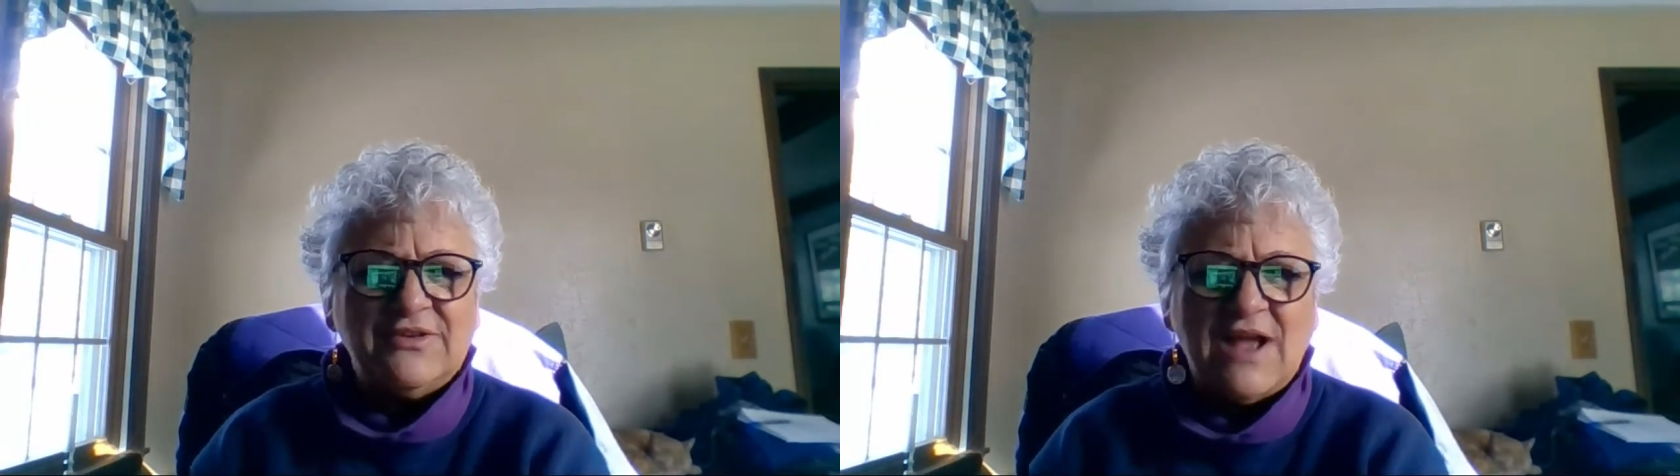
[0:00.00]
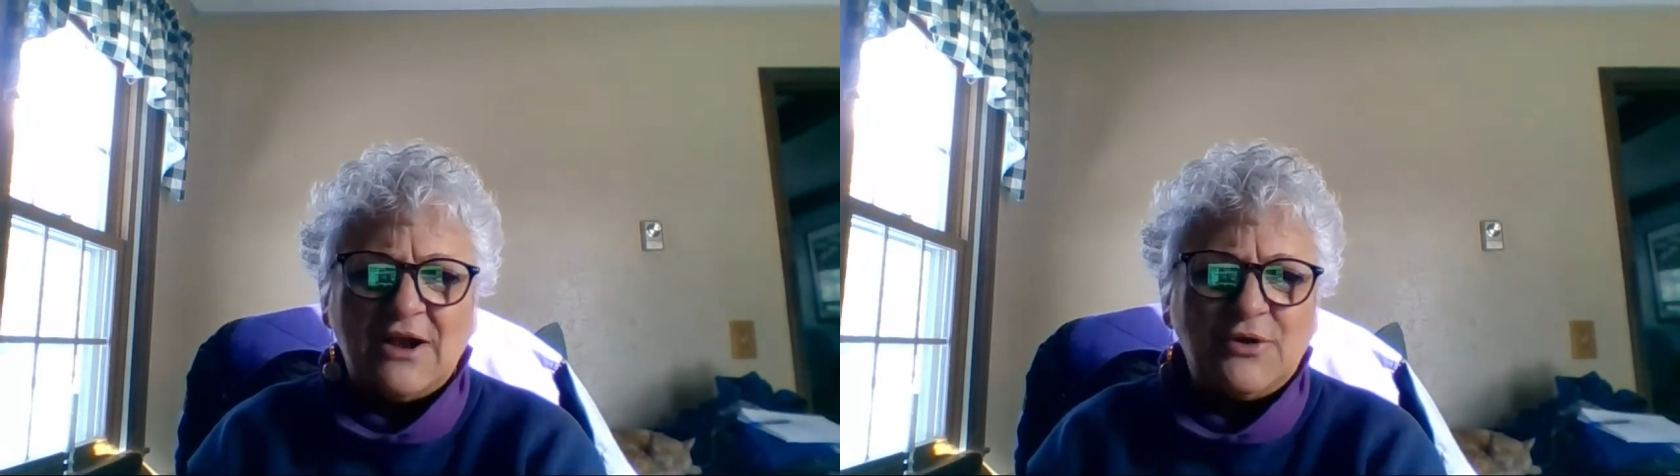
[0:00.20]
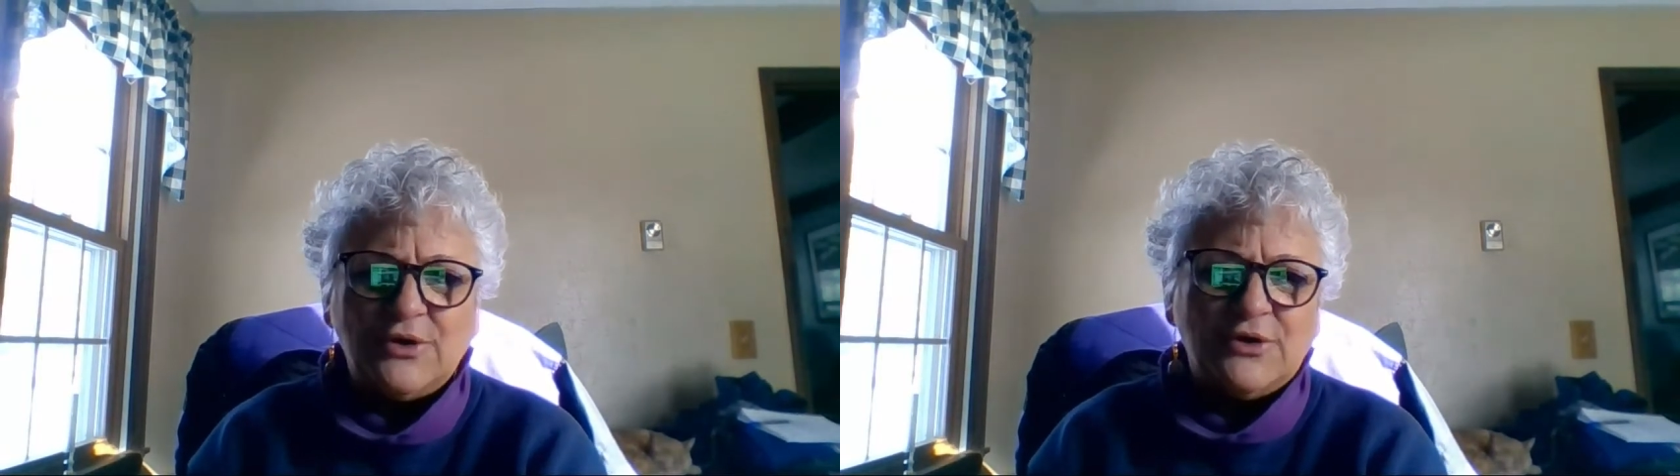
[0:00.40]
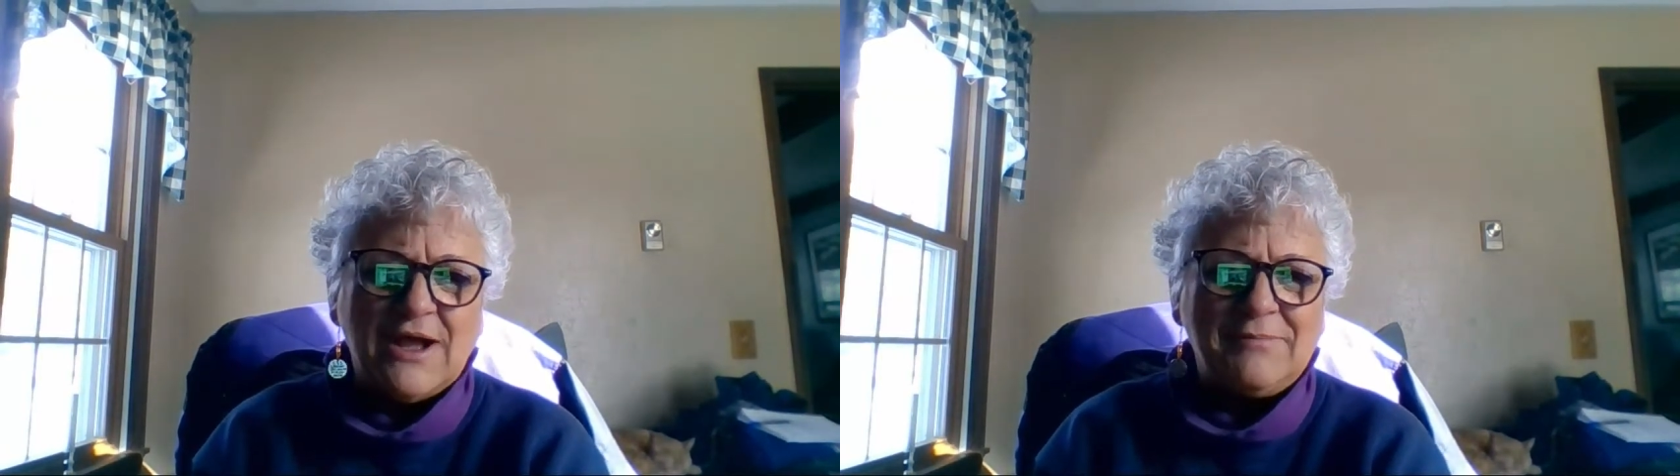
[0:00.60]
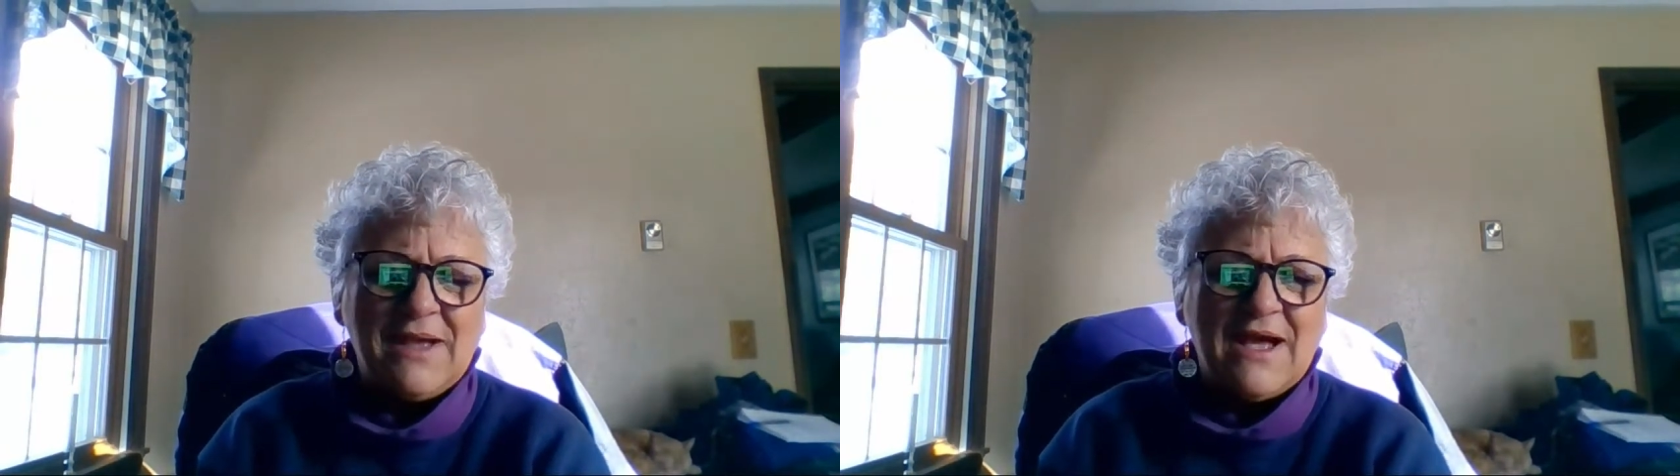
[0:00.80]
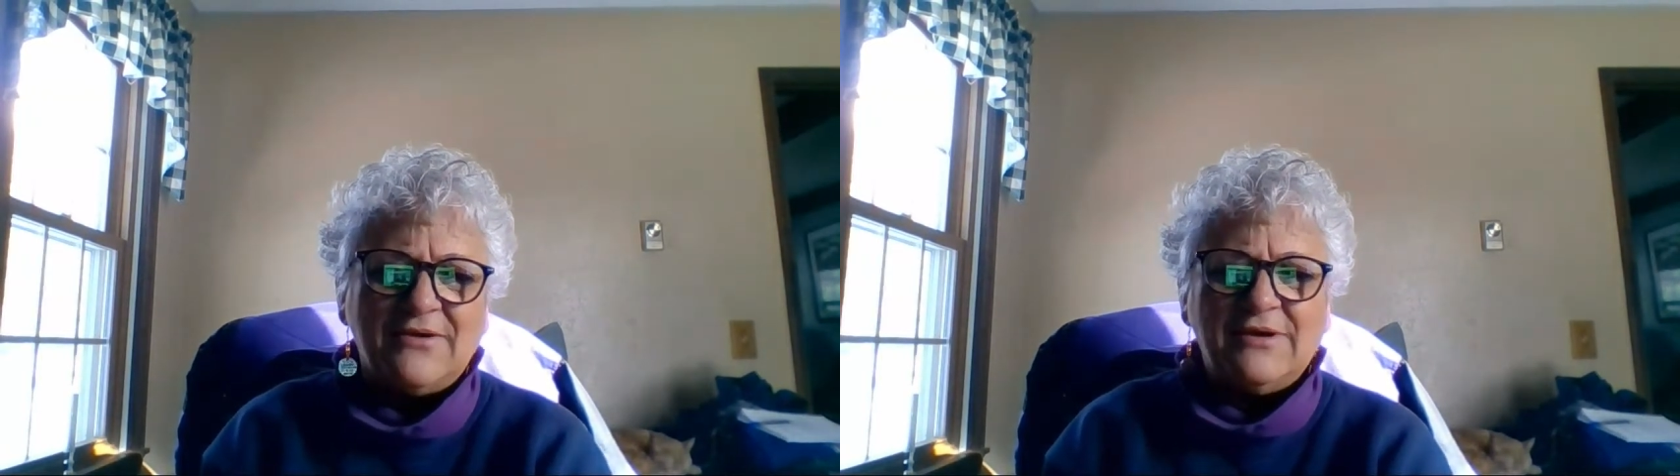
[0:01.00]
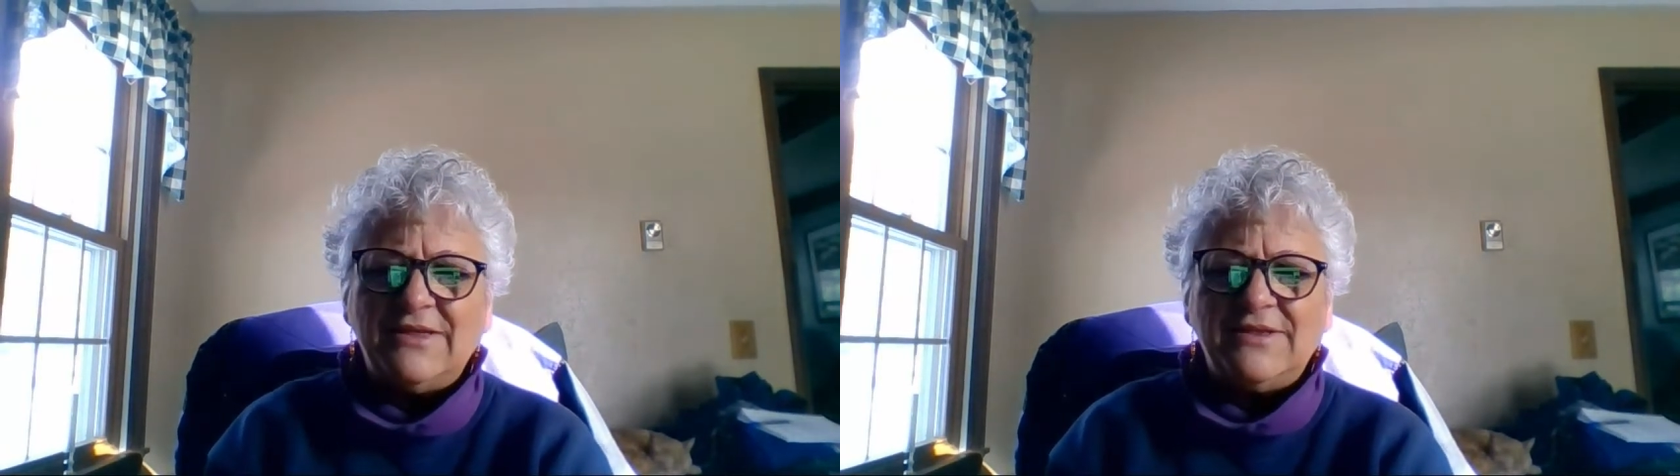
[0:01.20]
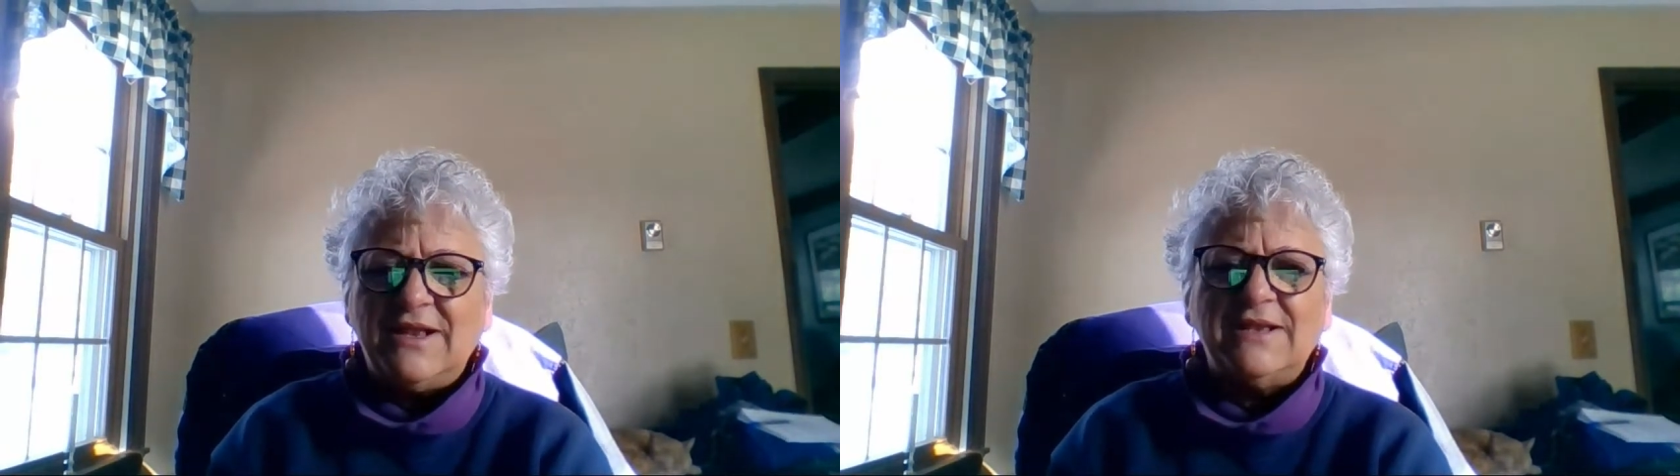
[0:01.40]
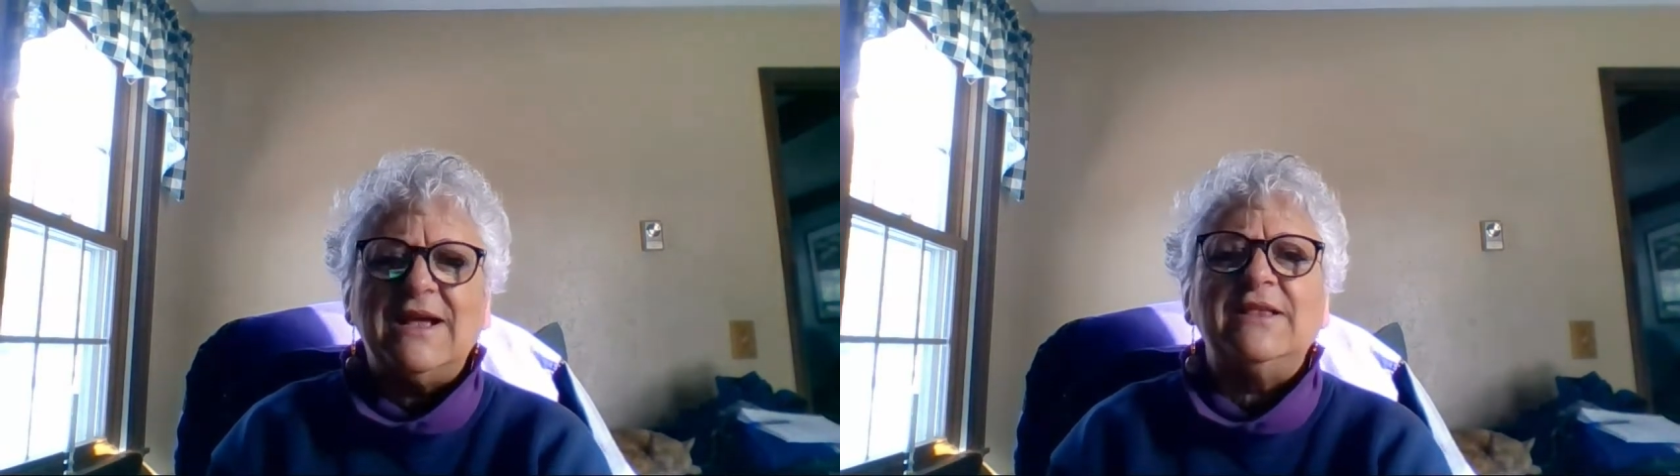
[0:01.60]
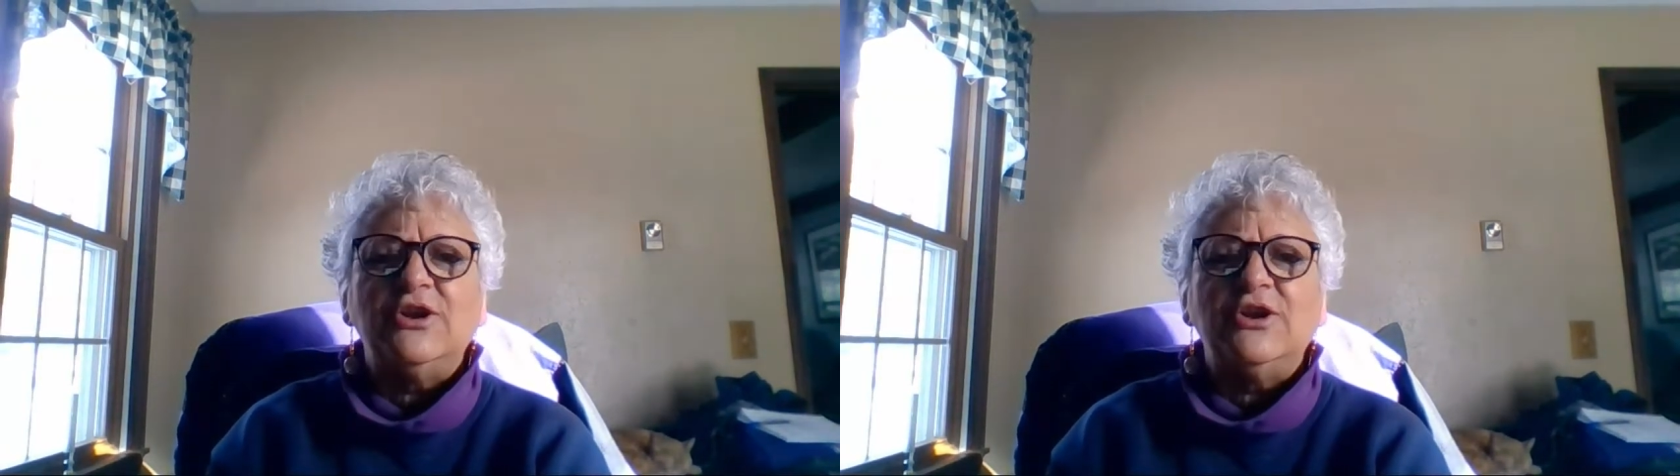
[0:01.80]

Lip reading: not good or not bad or anything like that.